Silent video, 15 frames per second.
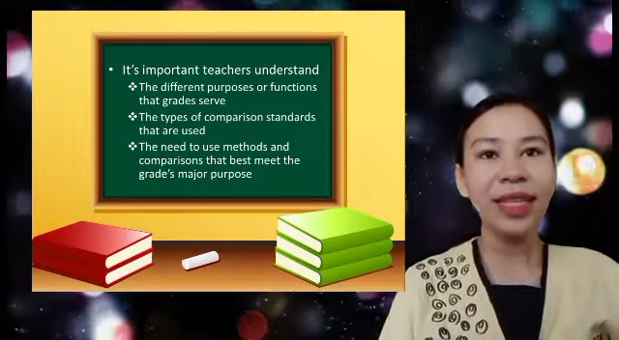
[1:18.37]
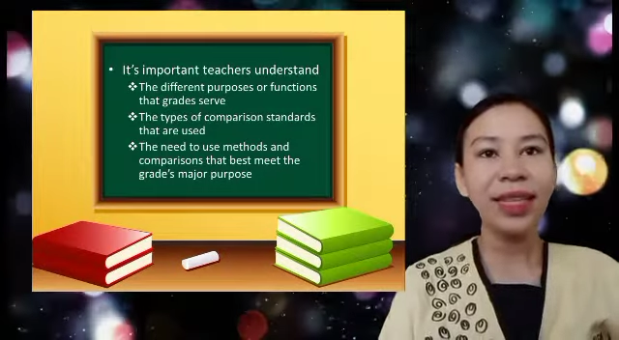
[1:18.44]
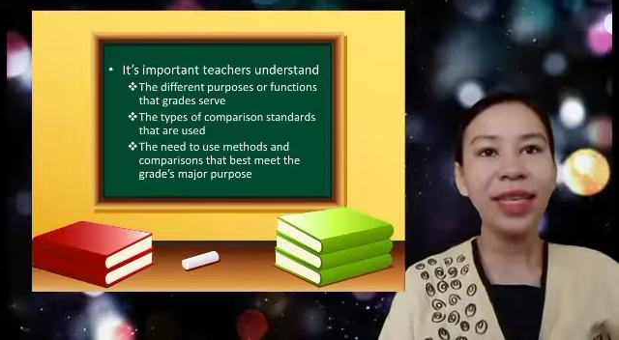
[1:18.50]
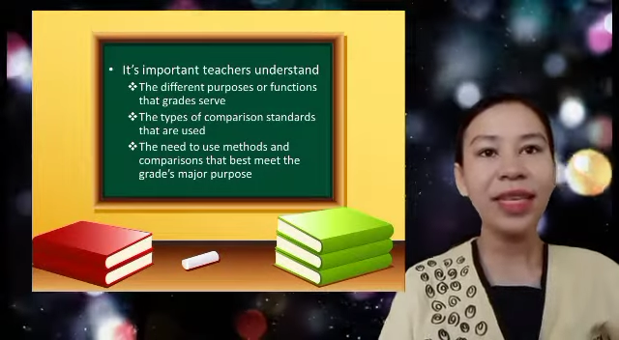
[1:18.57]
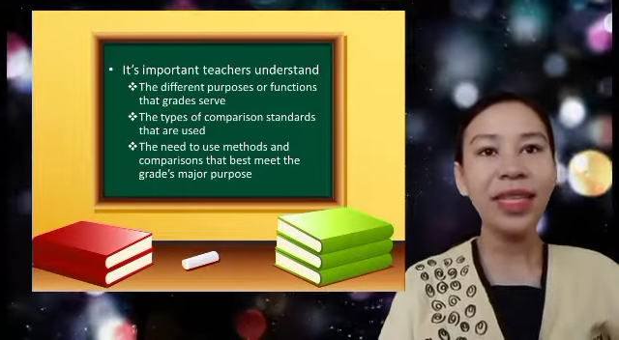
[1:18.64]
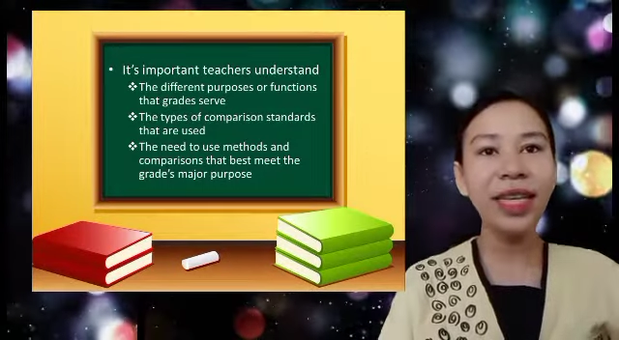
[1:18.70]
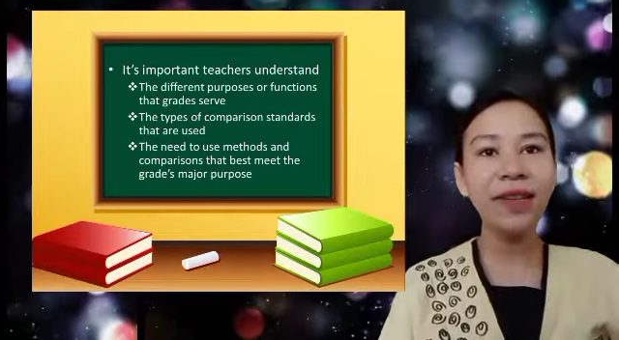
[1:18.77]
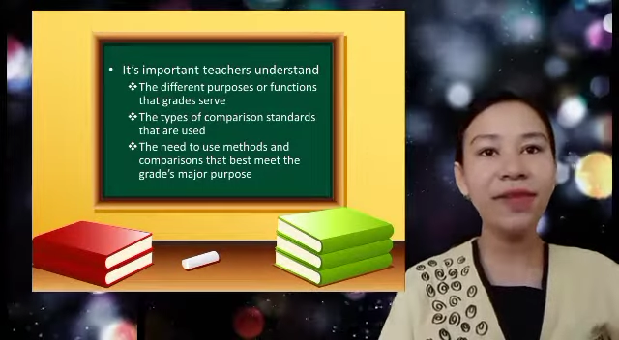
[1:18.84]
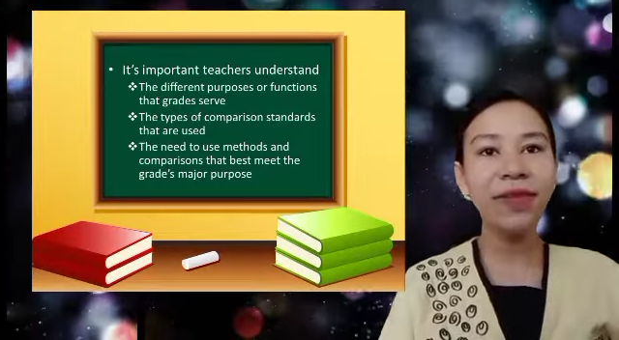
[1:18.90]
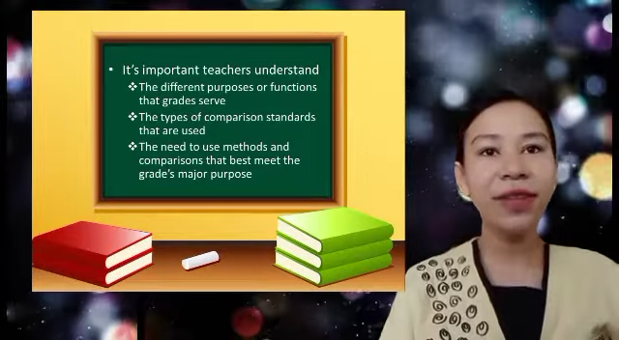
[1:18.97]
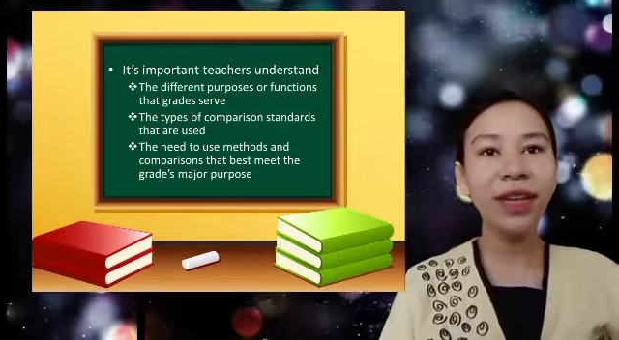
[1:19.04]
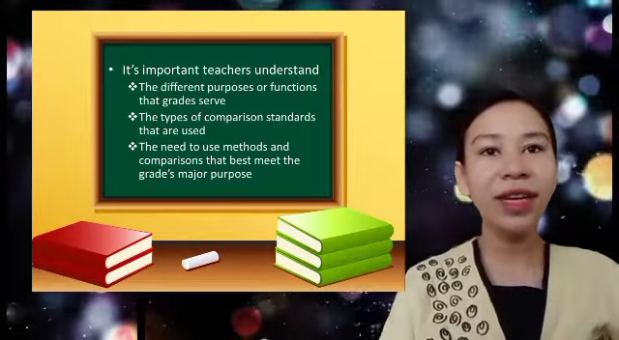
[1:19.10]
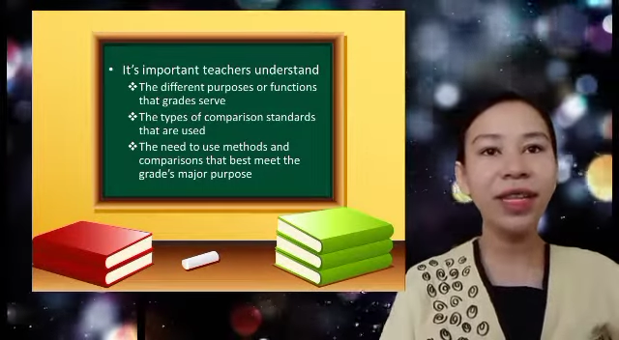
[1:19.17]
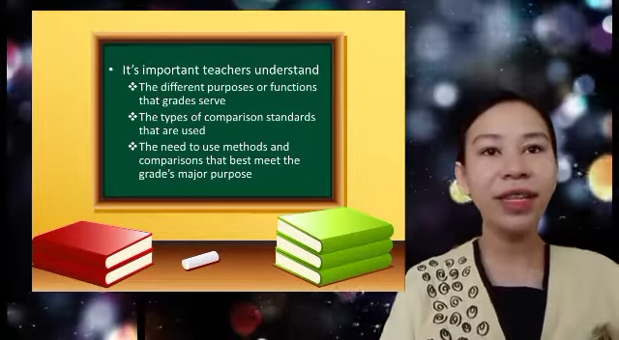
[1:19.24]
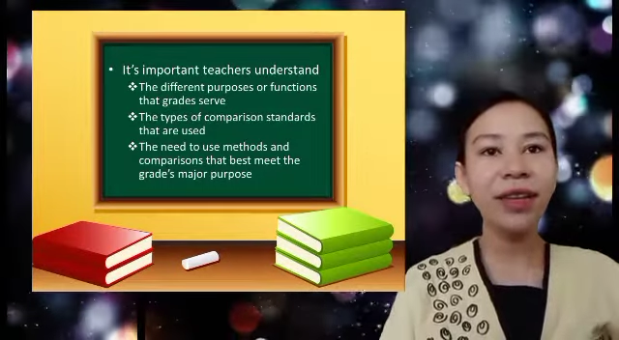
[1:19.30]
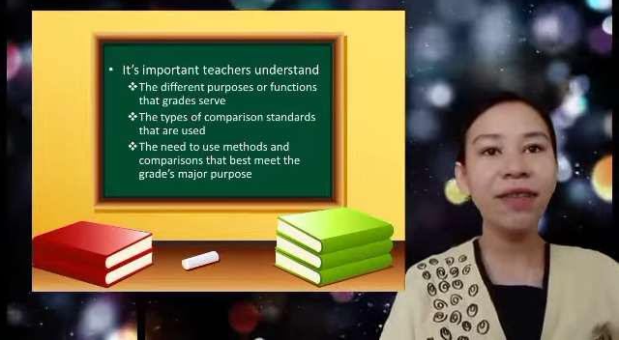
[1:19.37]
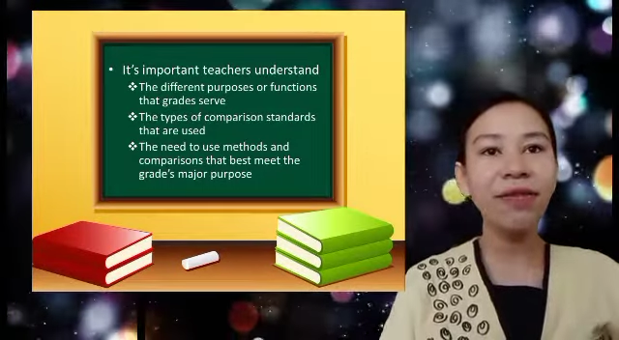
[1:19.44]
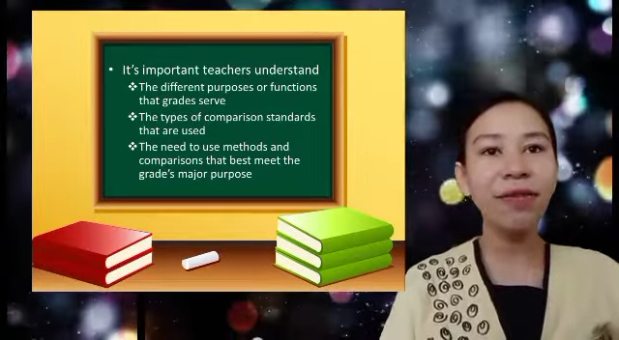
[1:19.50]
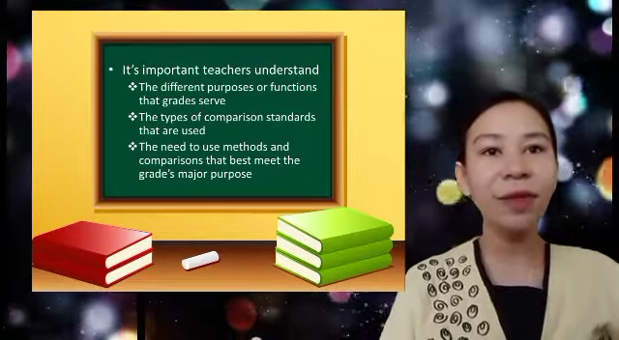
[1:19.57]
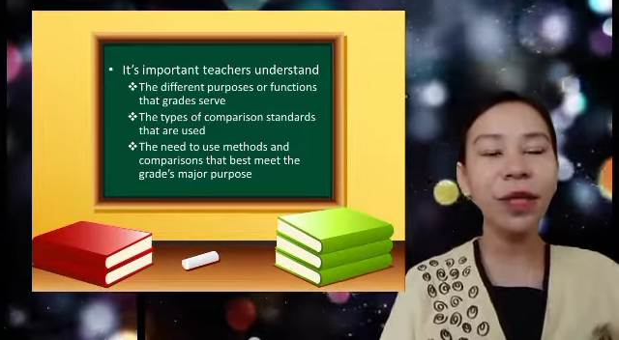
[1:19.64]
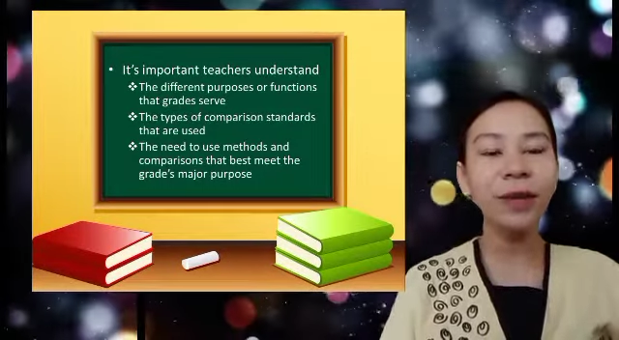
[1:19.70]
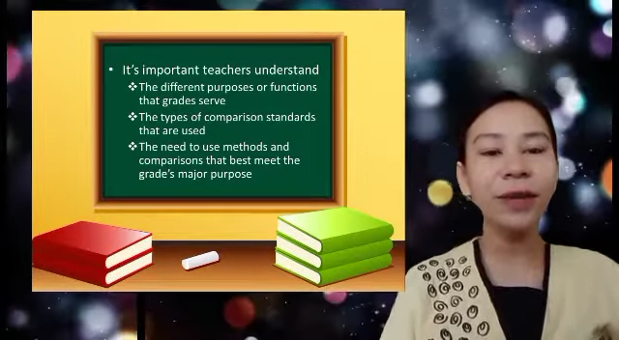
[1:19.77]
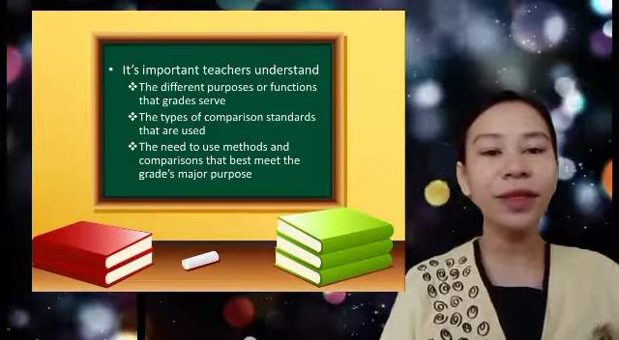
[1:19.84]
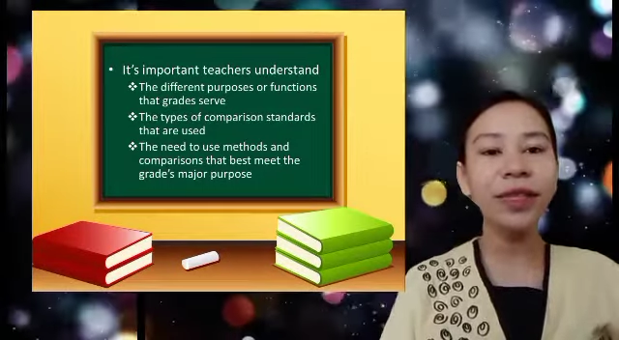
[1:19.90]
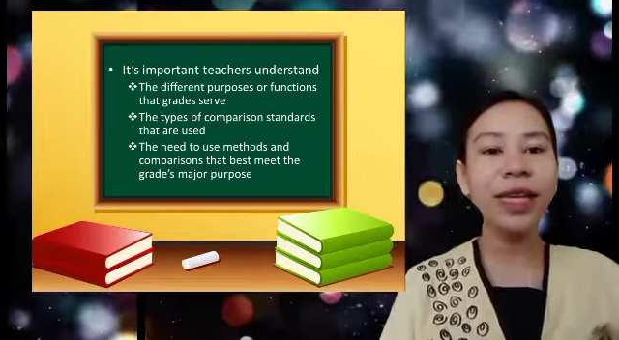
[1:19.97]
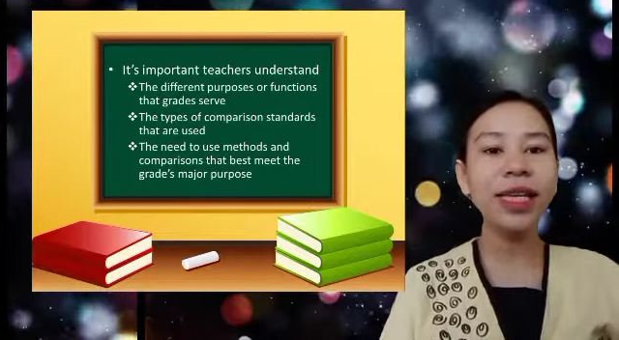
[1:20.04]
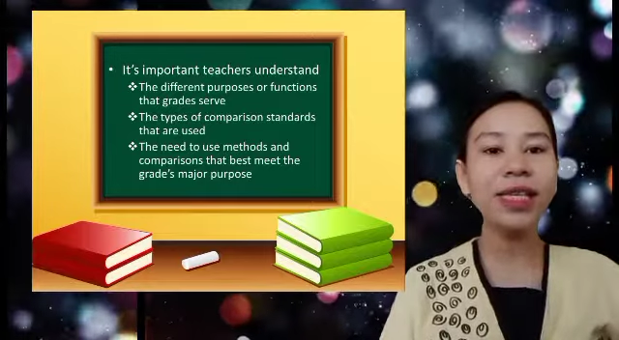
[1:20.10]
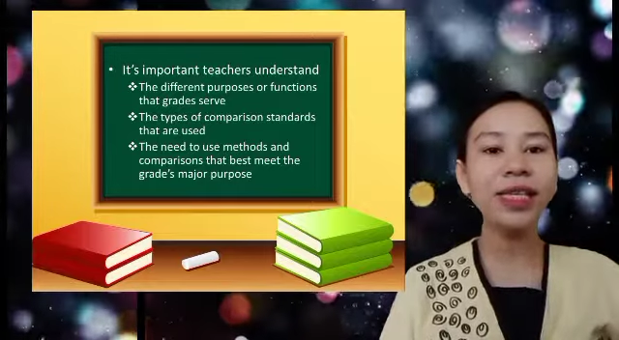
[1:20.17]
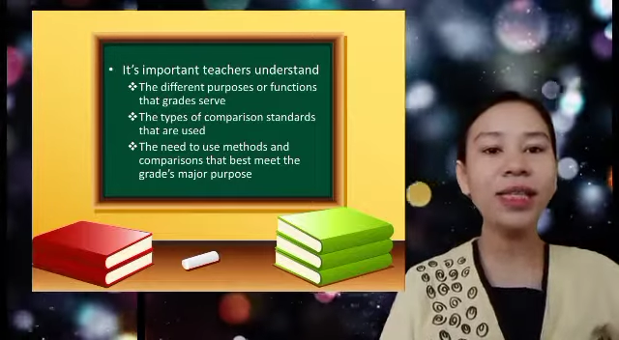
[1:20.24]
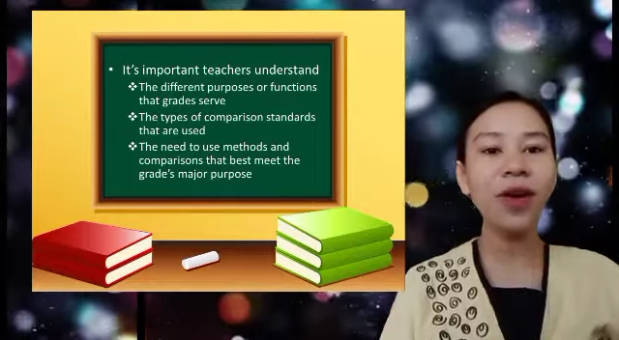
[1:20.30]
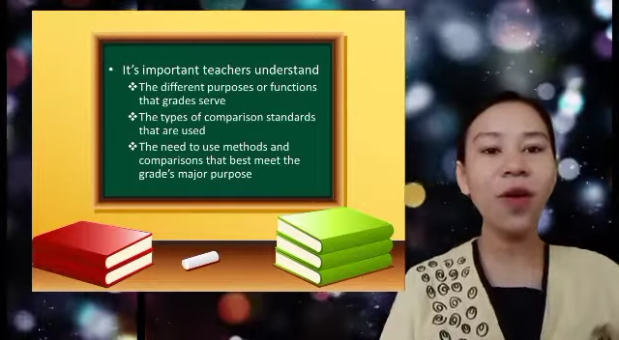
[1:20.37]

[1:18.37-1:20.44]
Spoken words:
the different purposes